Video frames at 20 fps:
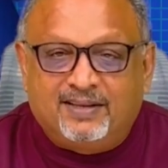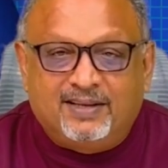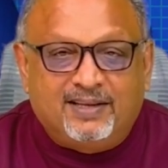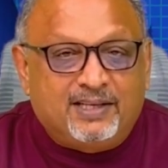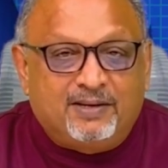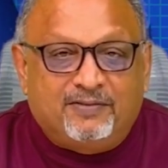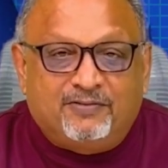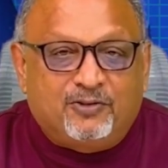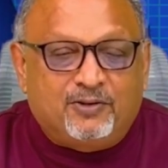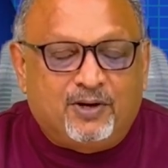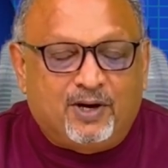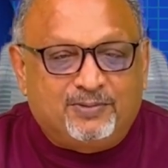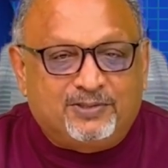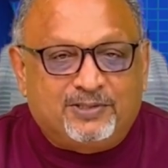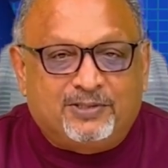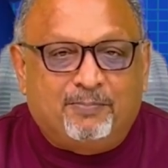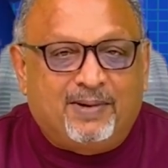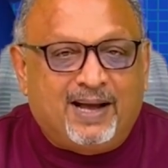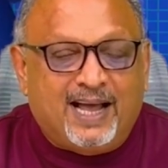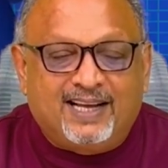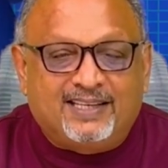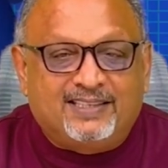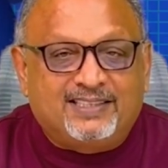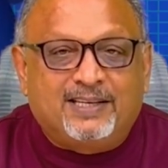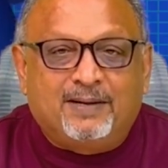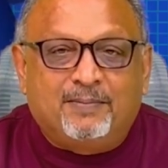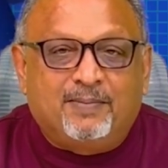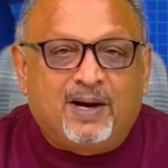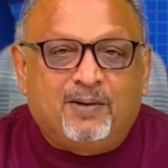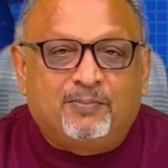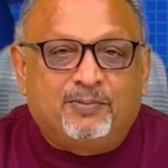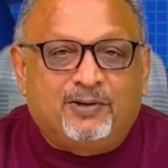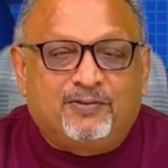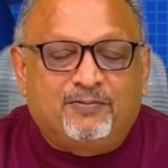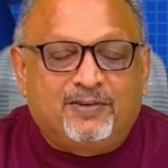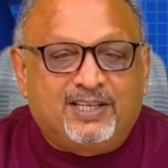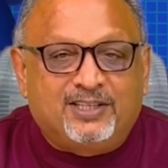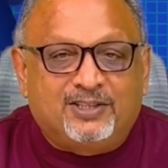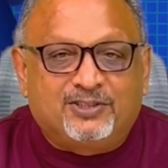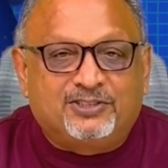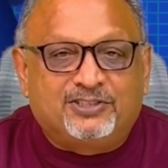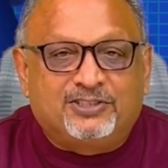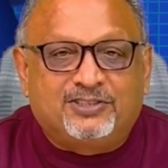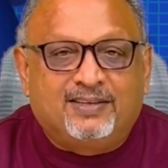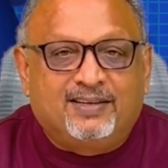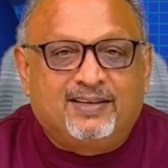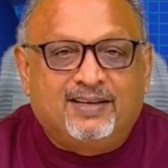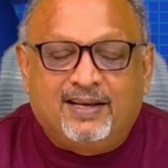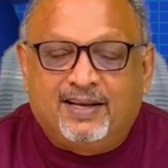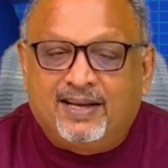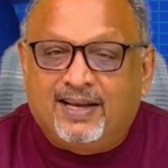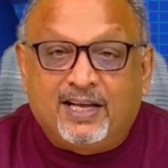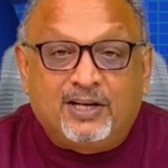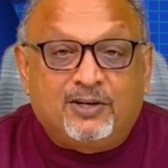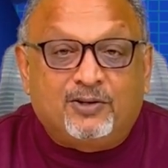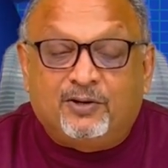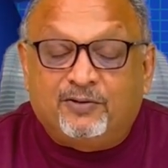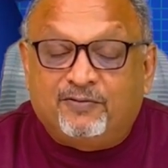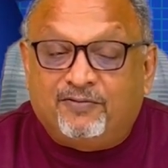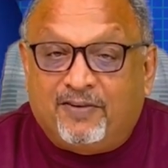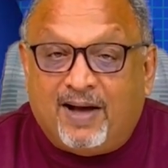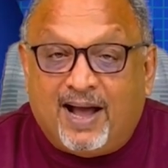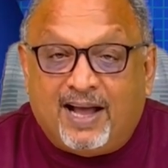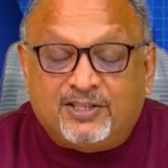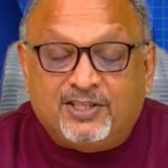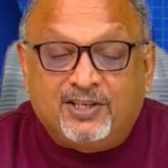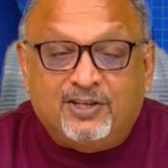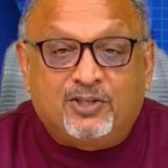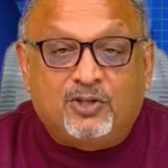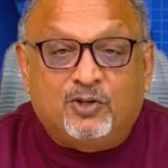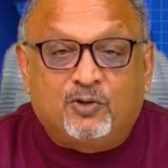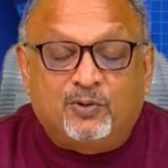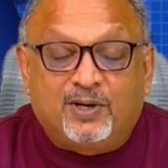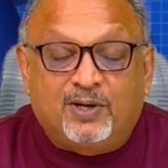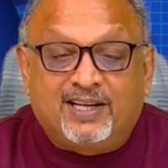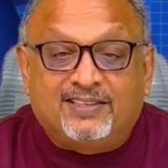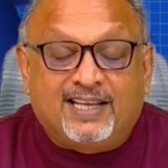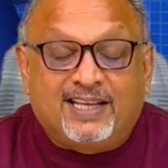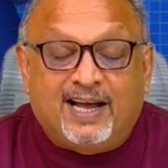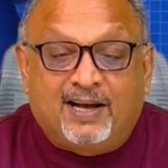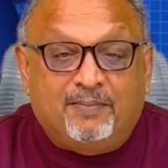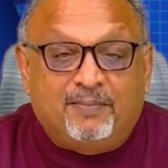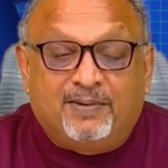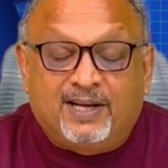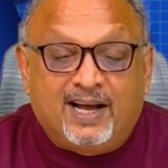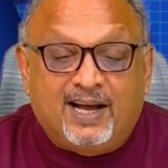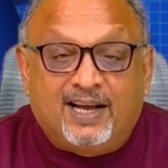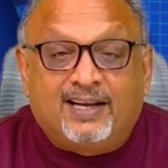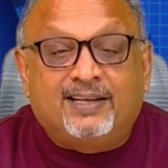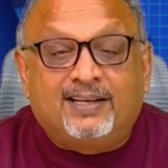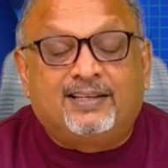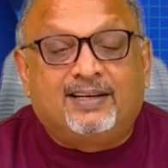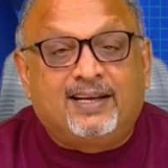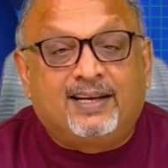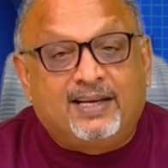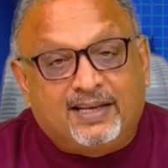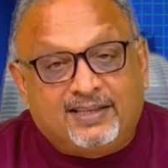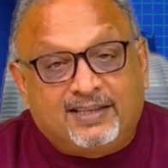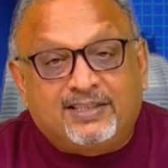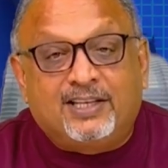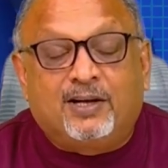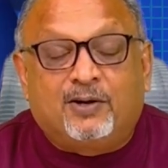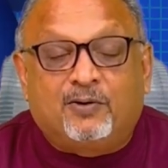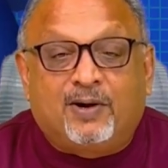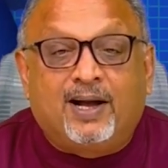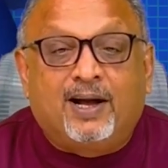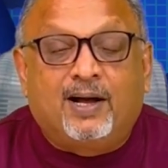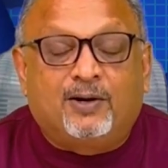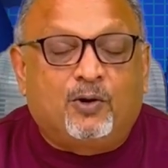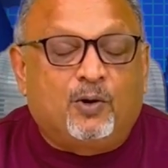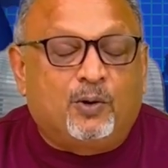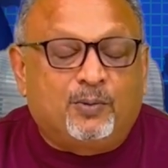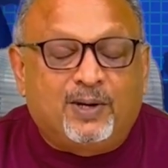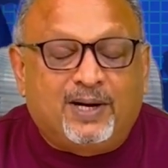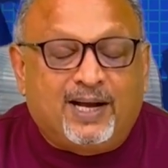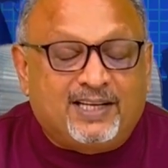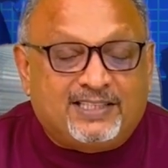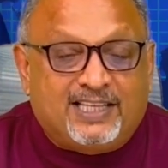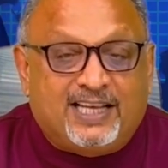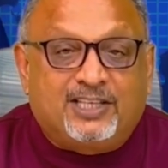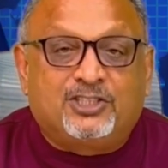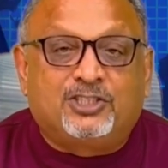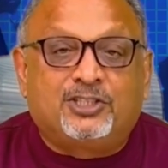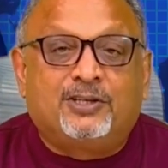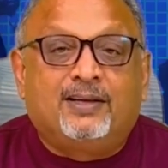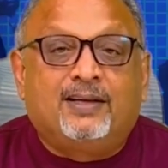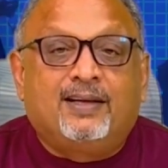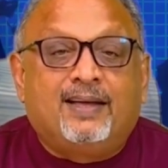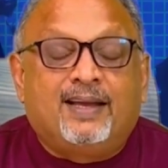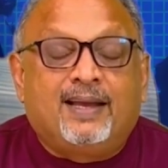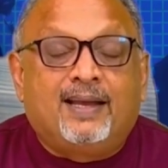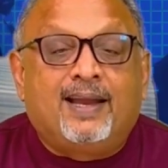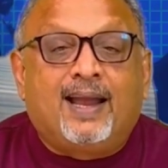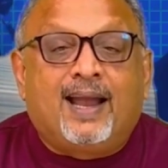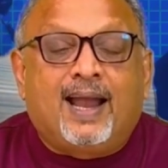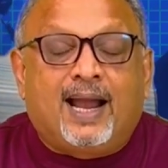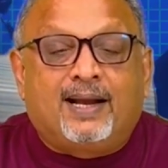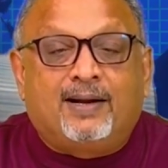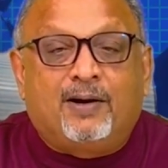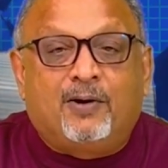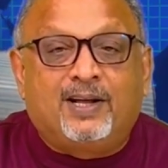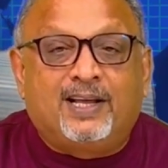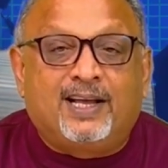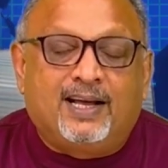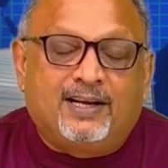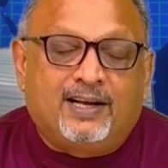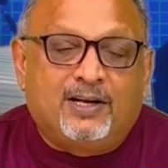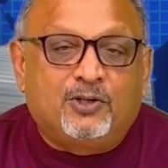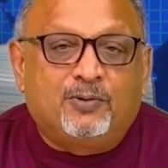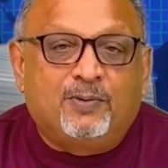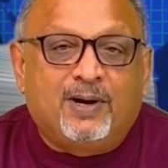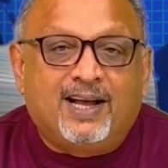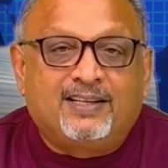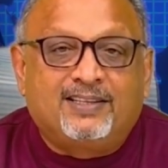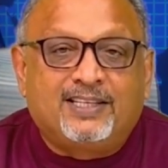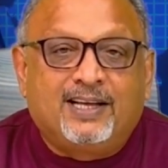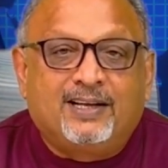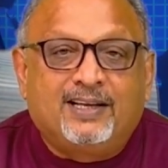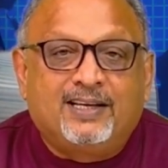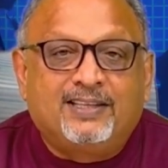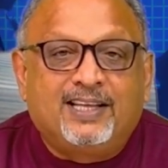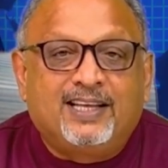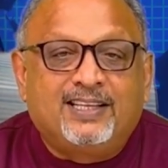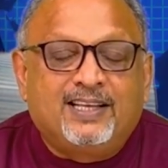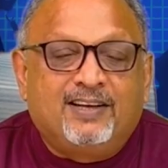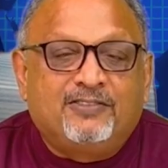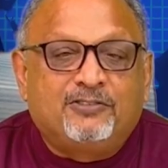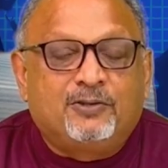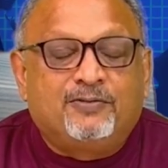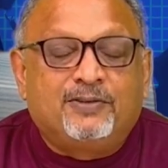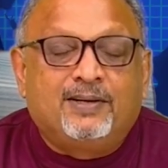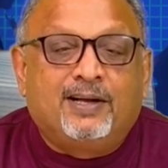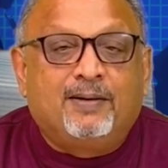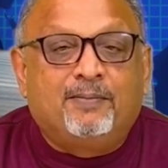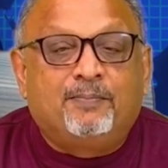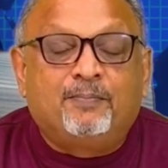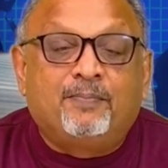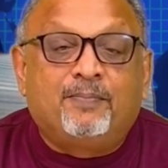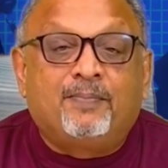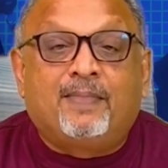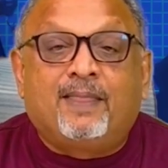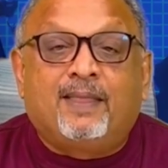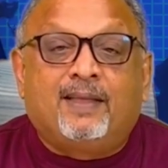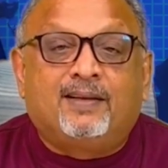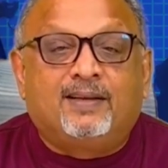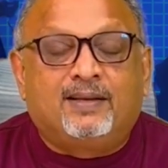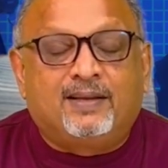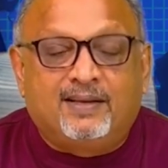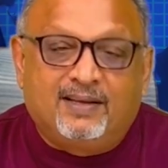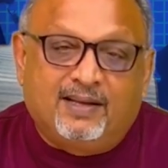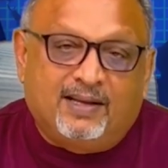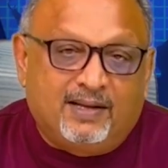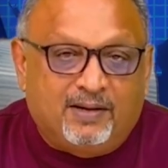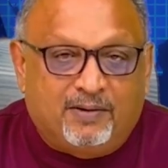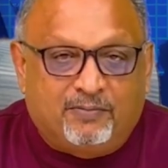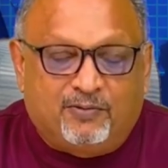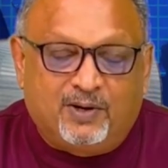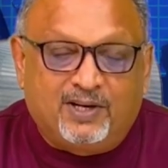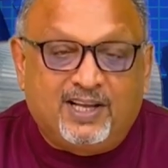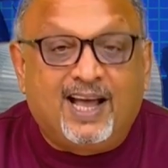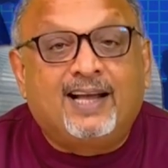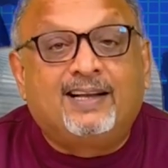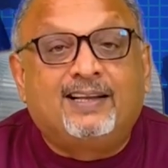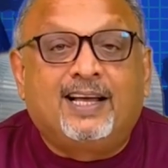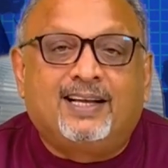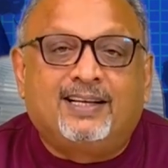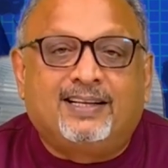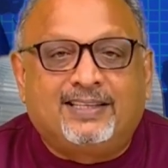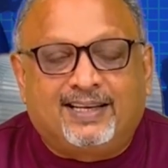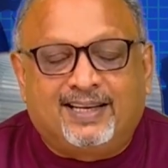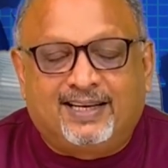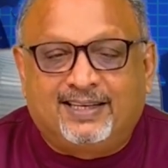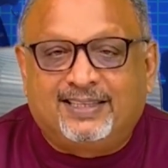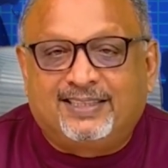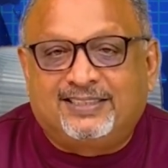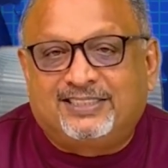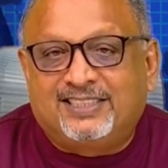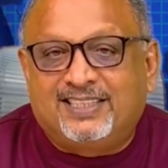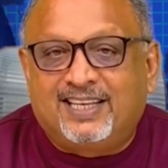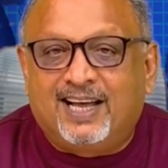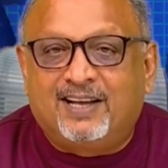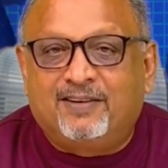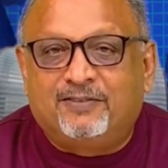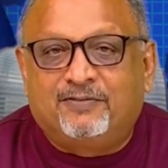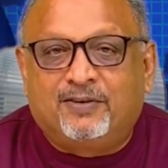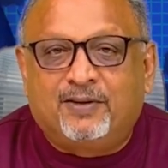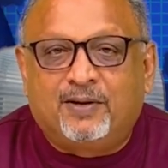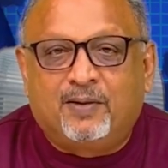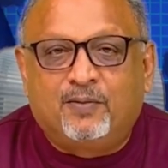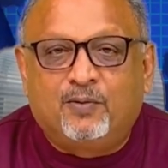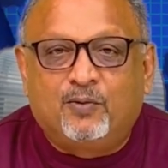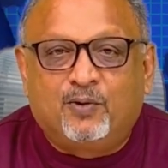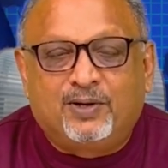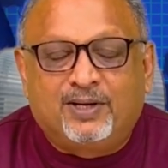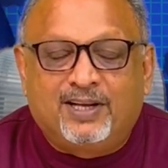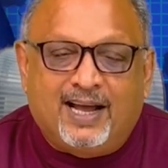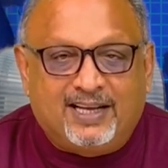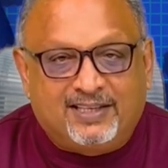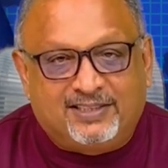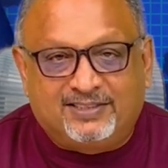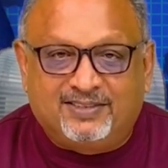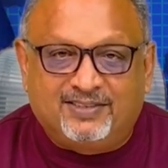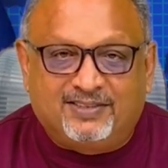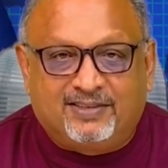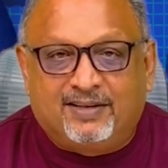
If Trump's plan somehow prevails, it could fracture US-Arab ties, derail normalization, and create a humanitarian catastrophe. For Gazans, it's life or death.